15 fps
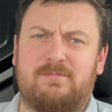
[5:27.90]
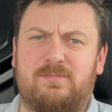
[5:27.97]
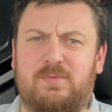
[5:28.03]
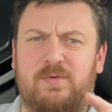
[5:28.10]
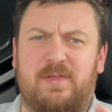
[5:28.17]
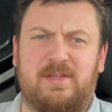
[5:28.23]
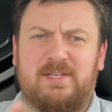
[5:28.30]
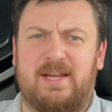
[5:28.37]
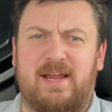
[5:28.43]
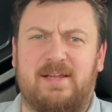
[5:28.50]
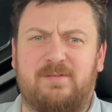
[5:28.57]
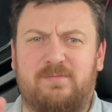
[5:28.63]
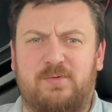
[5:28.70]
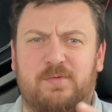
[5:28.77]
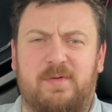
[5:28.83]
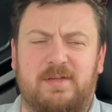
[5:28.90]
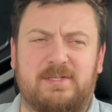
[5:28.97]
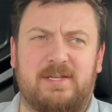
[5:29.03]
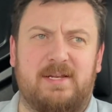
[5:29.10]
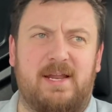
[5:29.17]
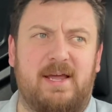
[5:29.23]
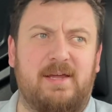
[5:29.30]

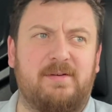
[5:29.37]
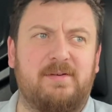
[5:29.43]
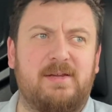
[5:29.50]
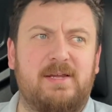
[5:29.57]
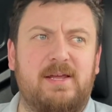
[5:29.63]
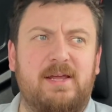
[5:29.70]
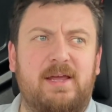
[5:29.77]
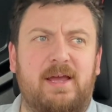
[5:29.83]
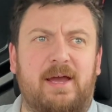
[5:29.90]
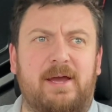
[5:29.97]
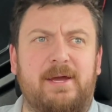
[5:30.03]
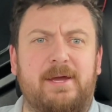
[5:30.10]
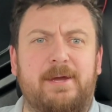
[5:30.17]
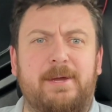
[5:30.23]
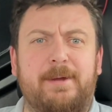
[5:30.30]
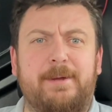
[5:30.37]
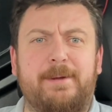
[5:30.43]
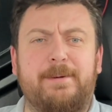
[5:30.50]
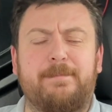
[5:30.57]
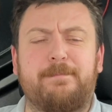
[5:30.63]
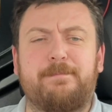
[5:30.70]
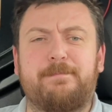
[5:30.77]

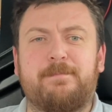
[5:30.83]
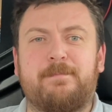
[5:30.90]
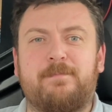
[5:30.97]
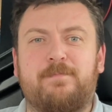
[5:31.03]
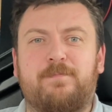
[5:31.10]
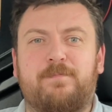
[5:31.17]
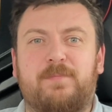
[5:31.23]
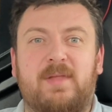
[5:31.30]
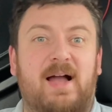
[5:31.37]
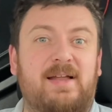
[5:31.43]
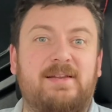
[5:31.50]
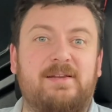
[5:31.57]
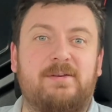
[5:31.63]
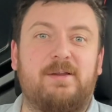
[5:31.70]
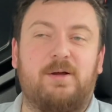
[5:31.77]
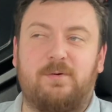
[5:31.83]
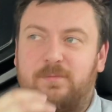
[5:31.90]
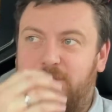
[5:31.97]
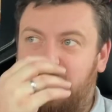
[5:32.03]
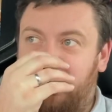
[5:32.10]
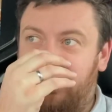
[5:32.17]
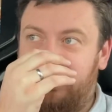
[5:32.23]
2009, I didn't know.
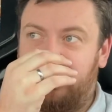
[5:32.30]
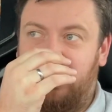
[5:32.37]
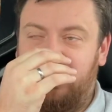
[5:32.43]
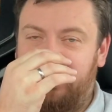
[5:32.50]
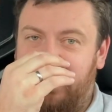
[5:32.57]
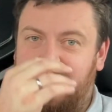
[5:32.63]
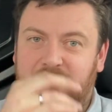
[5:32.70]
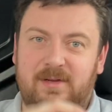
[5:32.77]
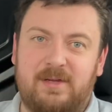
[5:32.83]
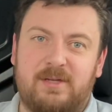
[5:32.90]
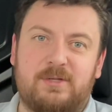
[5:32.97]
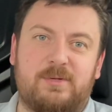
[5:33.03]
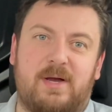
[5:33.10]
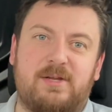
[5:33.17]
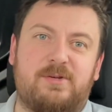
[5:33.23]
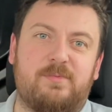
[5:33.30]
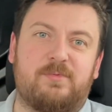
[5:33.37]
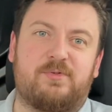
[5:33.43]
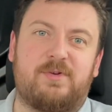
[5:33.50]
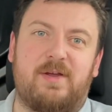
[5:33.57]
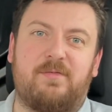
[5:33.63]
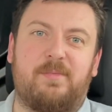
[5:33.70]
No one told me. So I jumped
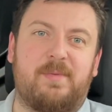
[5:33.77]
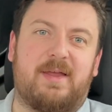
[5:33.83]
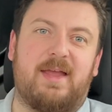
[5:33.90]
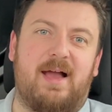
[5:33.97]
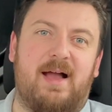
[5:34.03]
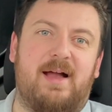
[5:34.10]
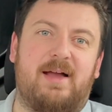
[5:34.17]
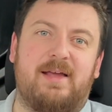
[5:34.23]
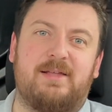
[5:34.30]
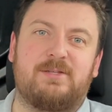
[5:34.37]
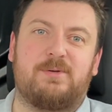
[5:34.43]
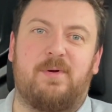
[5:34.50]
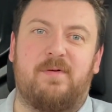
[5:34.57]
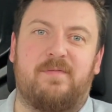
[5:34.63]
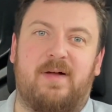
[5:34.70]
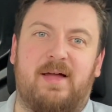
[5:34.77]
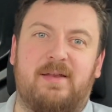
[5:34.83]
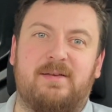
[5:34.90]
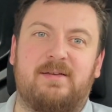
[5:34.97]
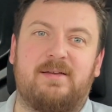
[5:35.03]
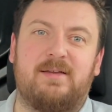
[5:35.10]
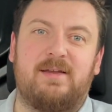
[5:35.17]
straight from a car into a
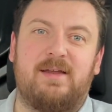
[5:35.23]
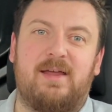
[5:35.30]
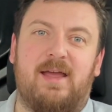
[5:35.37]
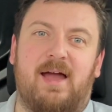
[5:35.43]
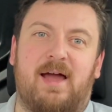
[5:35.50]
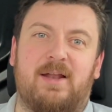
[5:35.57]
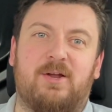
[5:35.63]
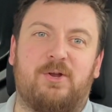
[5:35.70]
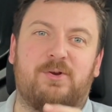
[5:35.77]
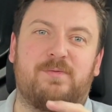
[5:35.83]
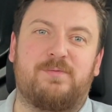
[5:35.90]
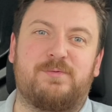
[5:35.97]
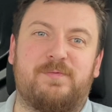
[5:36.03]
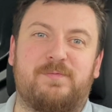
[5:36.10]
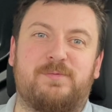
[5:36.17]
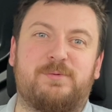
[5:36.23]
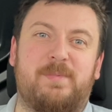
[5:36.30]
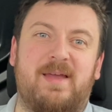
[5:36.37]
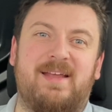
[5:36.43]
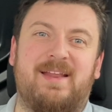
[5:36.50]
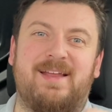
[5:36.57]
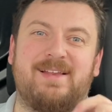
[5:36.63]
van, and I got done
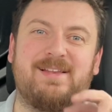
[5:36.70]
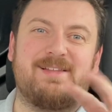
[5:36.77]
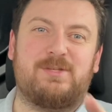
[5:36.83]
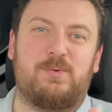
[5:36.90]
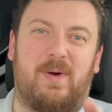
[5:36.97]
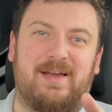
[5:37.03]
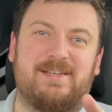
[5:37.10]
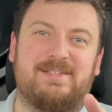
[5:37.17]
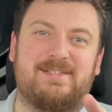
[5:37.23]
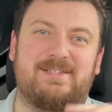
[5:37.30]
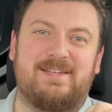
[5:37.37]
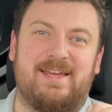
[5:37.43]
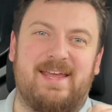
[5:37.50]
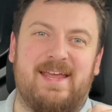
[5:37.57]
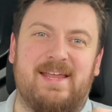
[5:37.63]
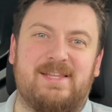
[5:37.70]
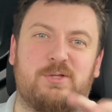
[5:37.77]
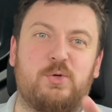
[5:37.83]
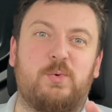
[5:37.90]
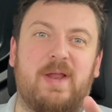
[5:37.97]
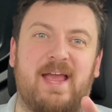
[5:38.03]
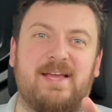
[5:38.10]
speeding twice in
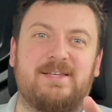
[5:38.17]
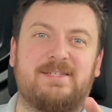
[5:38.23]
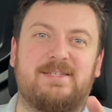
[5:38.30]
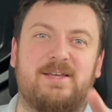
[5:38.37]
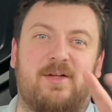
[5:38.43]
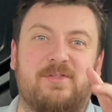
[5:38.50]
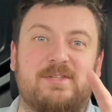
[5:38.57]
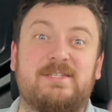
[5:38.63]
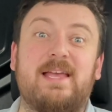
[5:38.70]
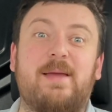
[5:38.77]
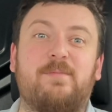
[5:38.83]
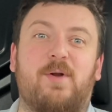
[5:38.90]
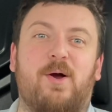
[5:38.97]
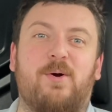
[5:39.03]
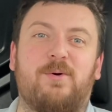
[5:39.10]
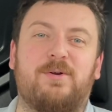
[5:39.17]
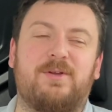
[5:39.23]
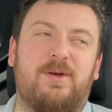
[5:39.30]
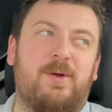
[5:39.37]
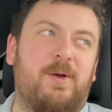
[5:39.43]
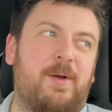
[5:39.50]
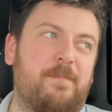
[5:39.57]
2 days on the same road.
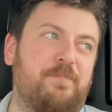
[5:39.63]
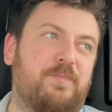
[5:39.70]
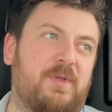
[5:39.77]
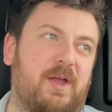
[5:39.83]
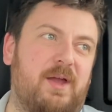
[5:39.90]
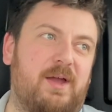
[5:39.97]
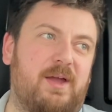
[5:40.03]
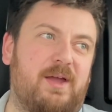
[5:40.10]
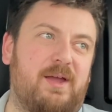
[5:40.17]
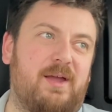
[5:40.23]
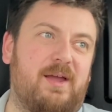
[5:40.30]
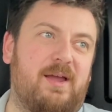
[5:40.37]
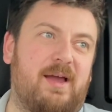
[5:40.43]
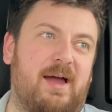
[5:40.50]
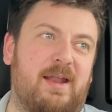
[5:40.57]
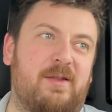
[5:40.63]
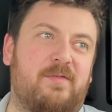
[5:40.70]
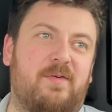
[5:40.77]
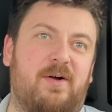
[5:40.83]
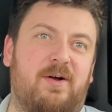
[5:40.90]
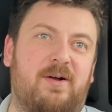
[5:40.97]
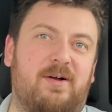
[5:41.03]
And I
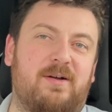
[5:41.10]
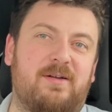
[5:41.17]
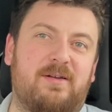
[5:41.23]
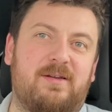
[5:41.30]
thought